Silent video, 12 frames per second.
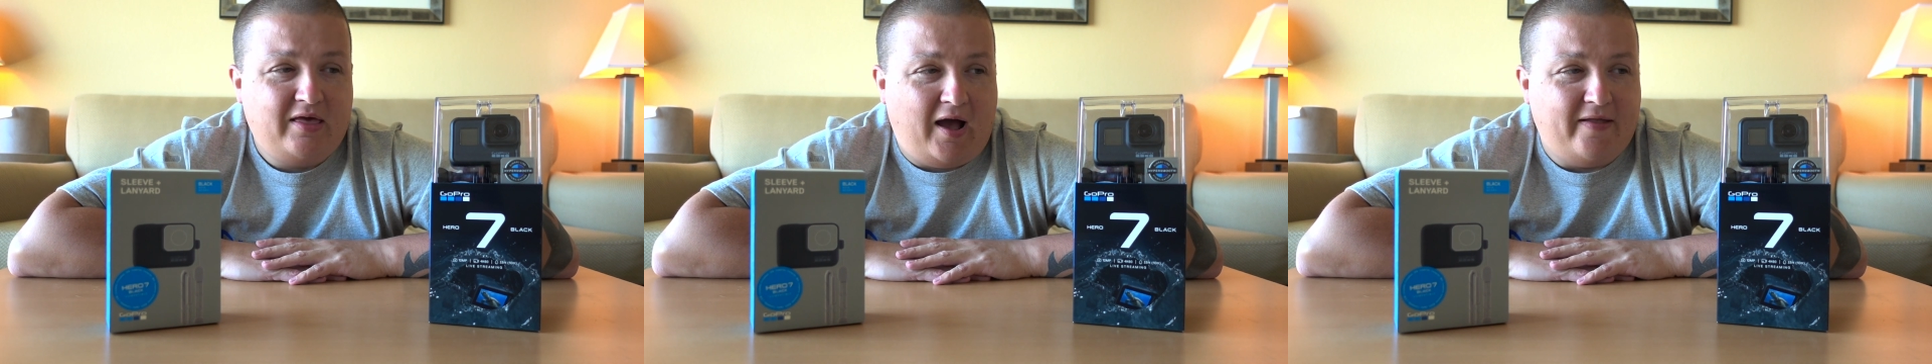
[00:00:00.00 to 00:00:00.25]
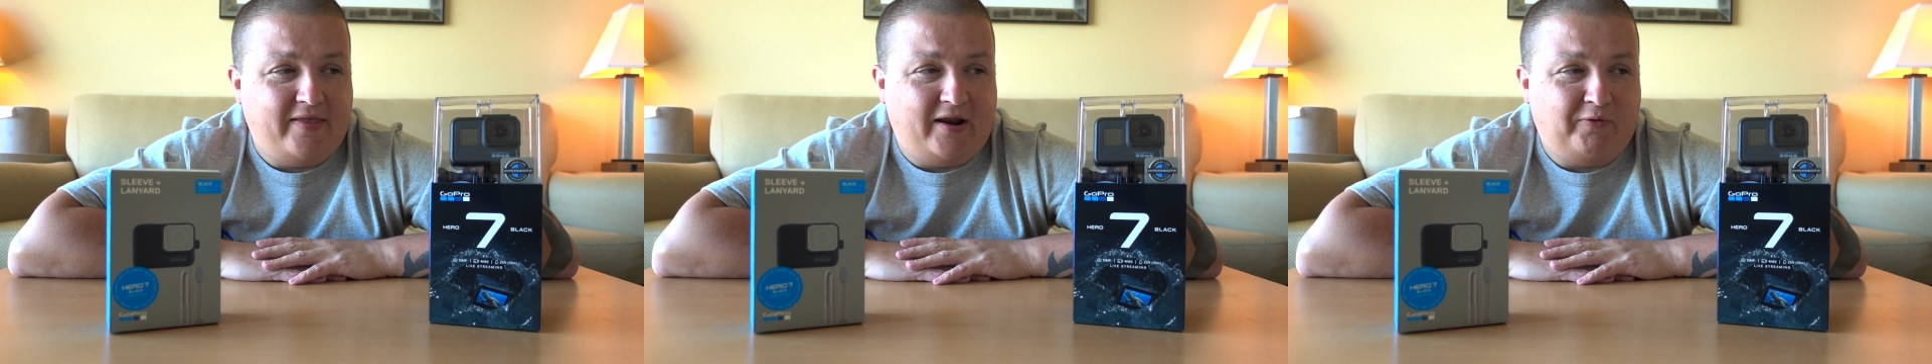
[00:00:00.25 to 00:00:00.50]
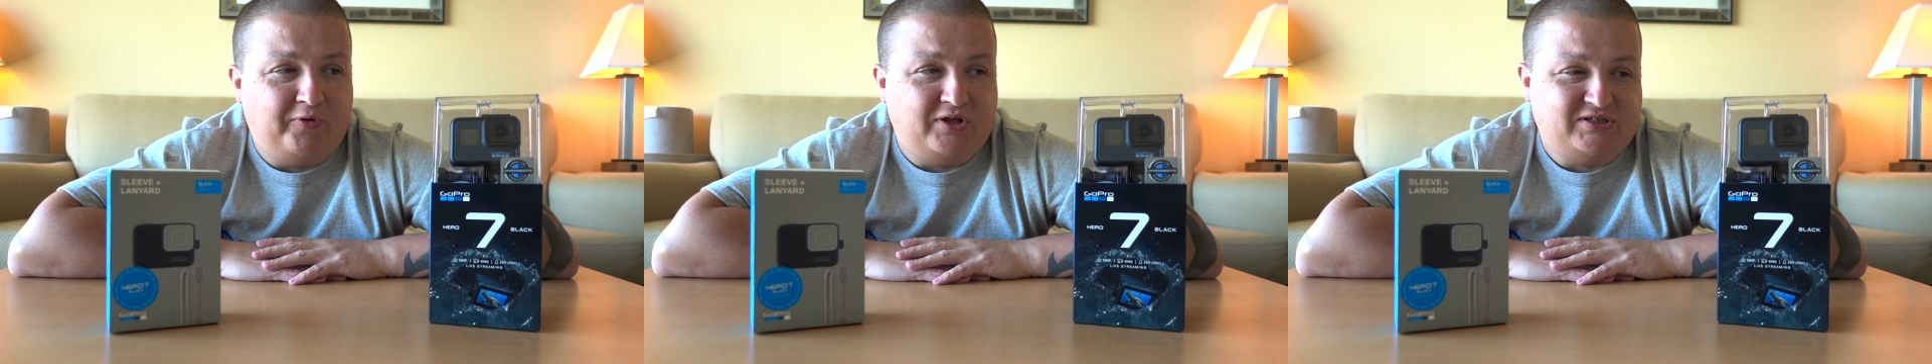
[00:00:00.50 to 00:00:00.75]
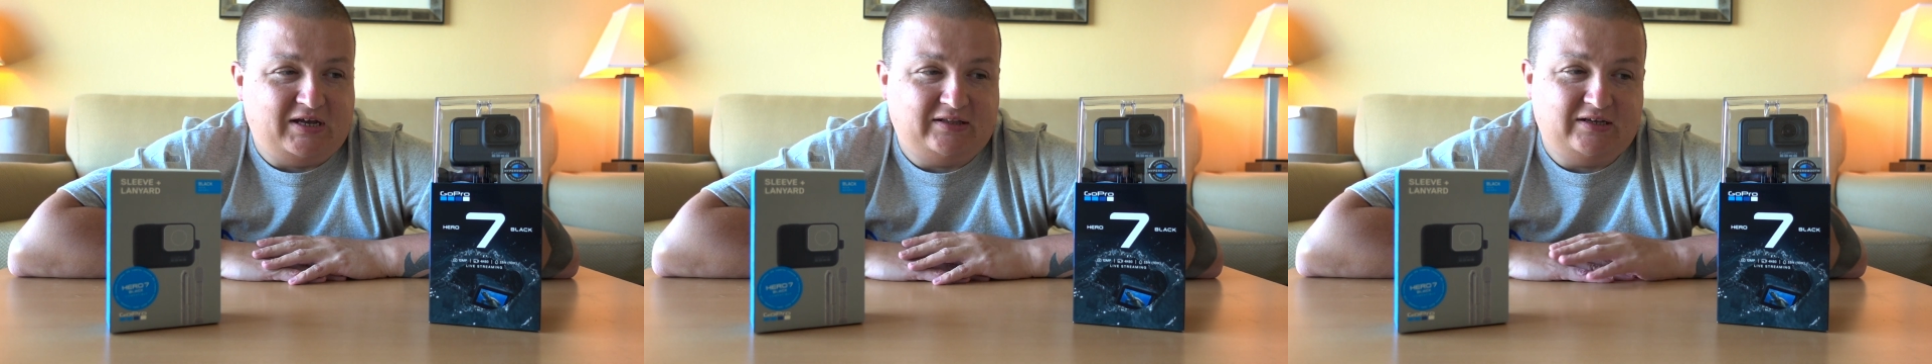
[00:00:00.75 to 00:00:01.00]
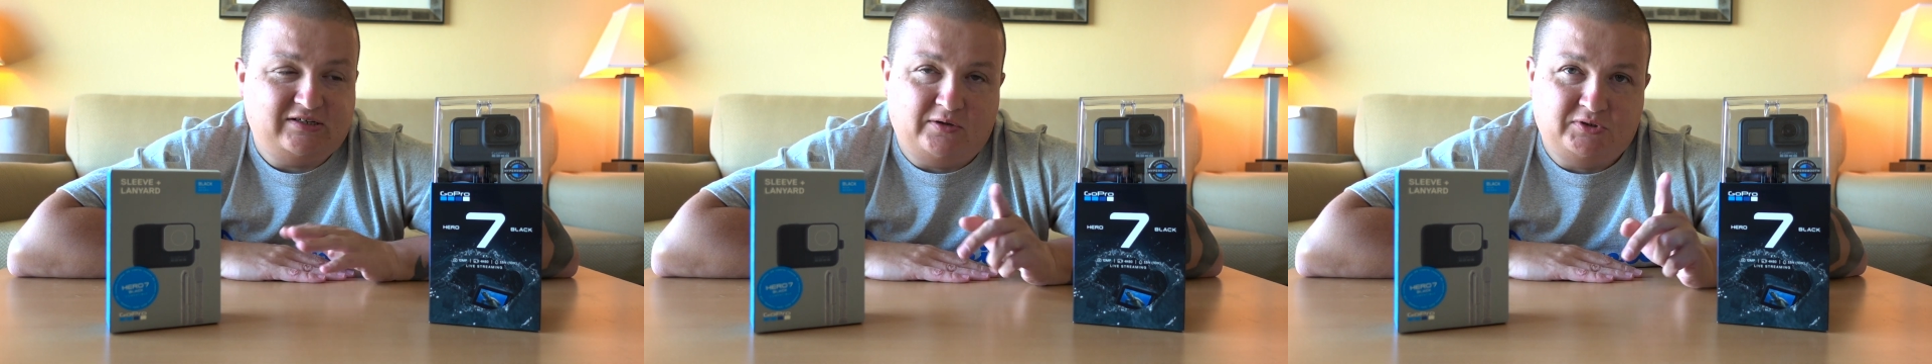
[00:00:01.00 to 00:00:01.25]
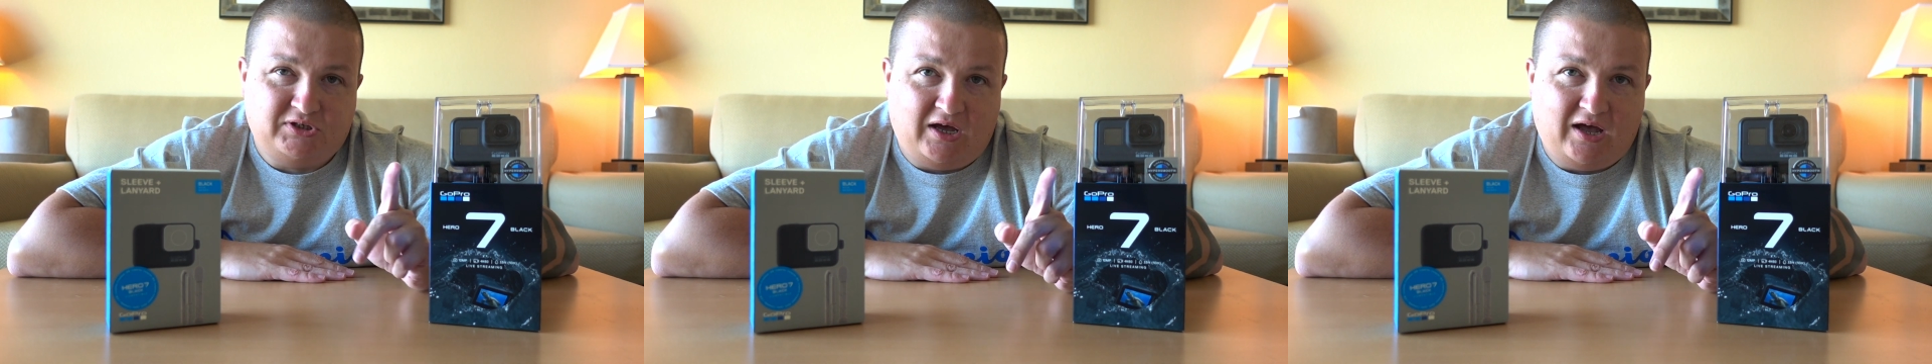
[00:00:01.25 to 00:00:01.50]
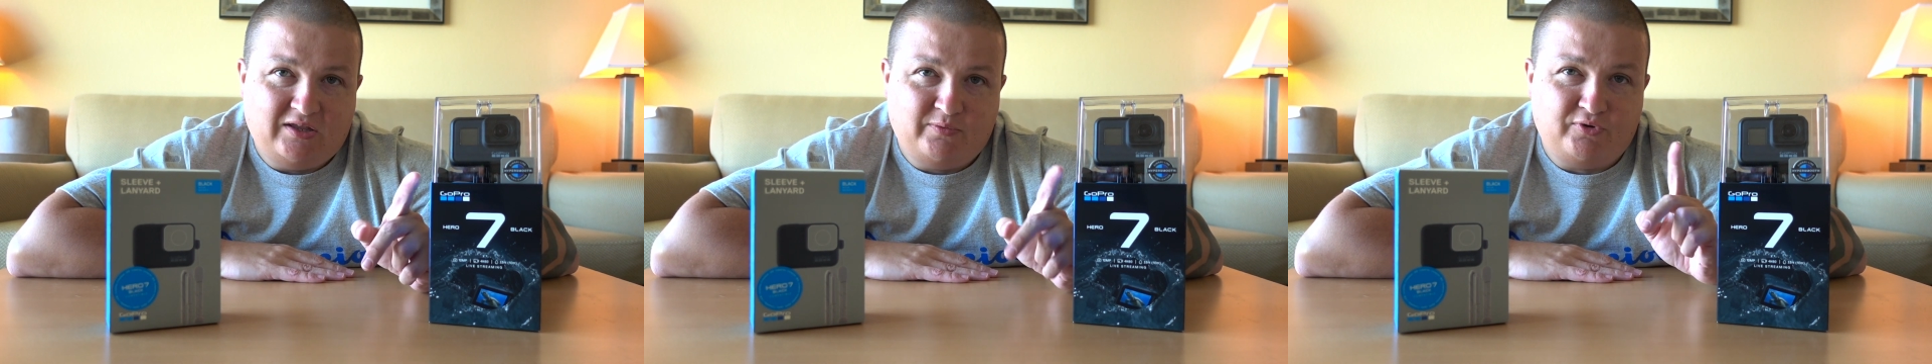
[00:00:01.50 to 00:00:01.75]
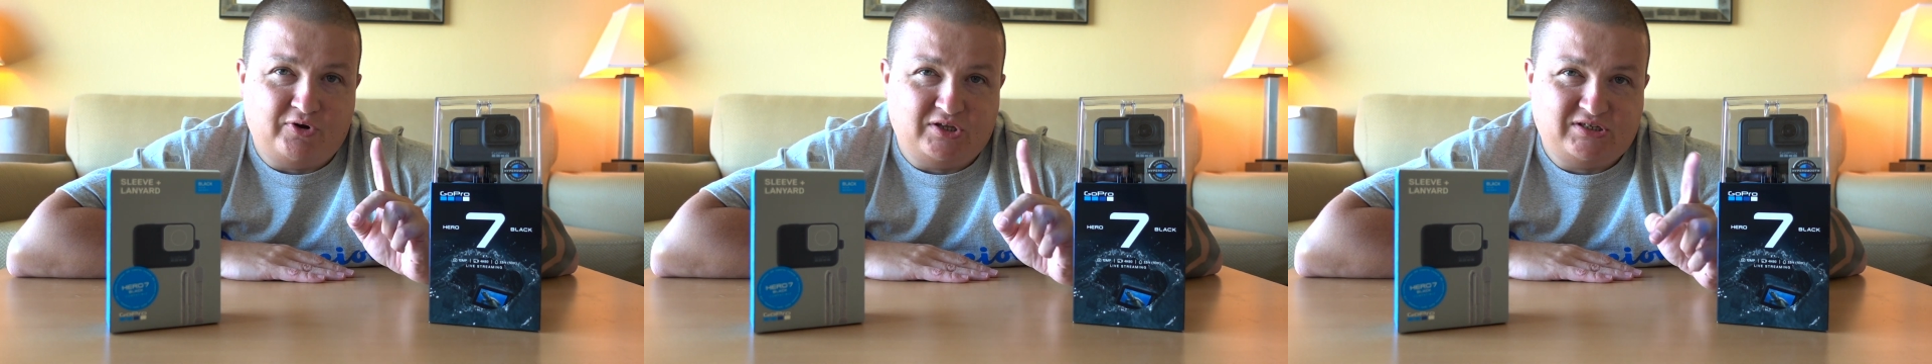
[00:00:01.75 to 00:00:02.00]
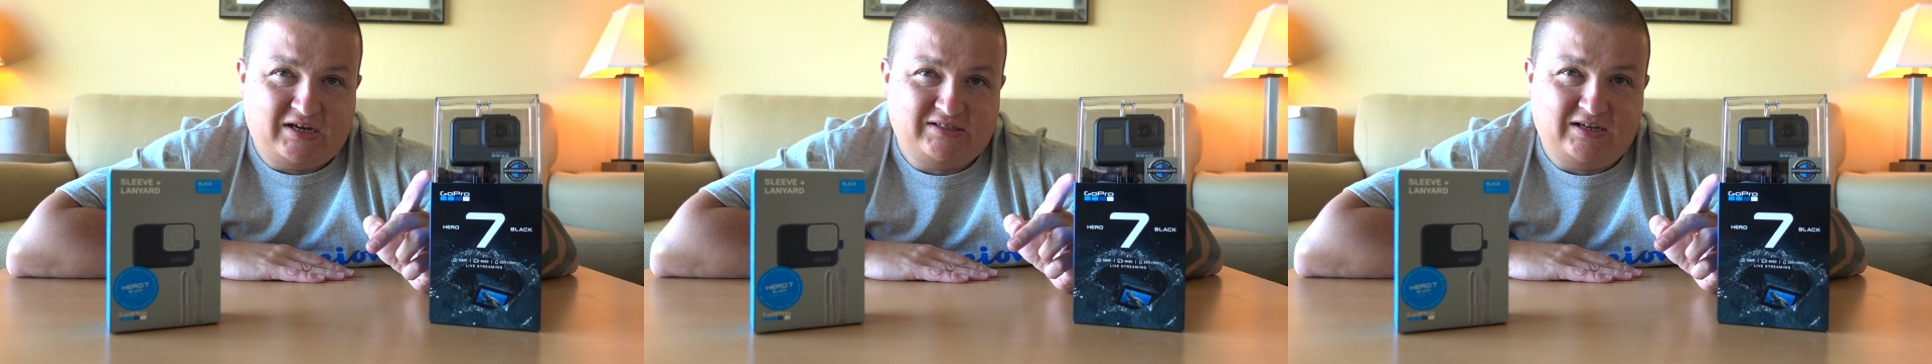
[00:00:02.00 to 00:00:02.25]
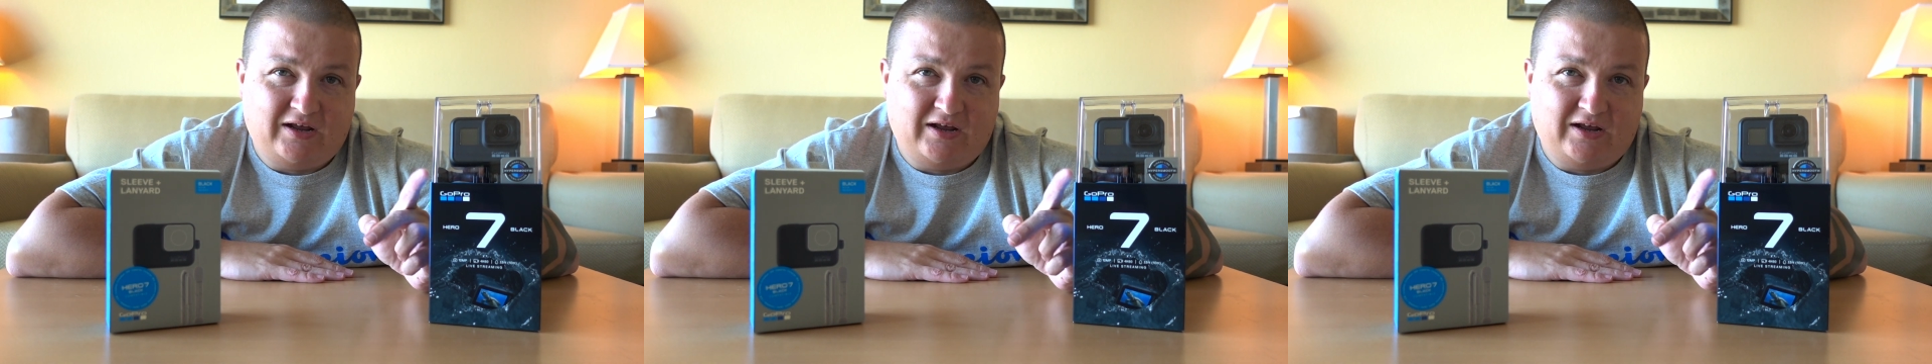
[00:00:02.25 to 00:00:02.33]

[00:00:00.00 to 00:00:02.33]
and then I'm going to take this outside, we're going to test